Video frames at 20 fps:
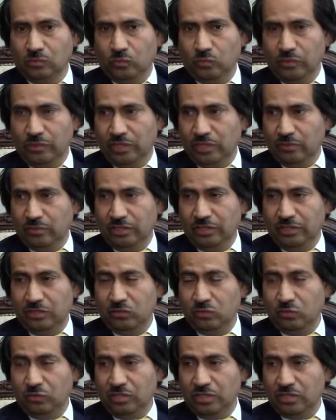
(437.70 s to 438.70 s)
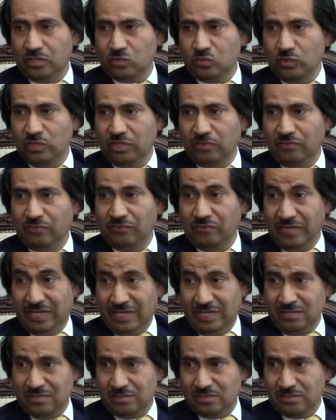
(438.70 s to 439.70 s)
without any nutrients, without the
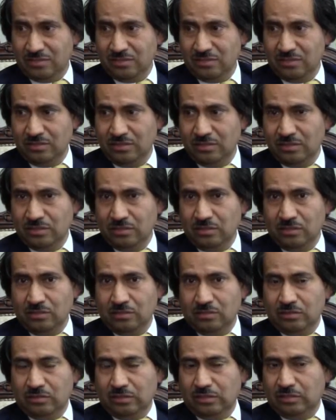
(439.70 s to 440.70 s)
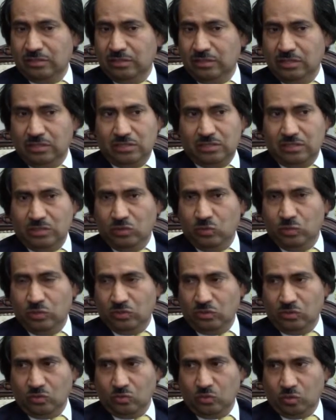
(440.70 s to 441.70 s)
base, it
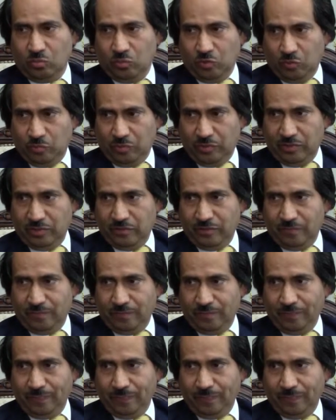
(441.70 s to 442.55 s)
will not work properly.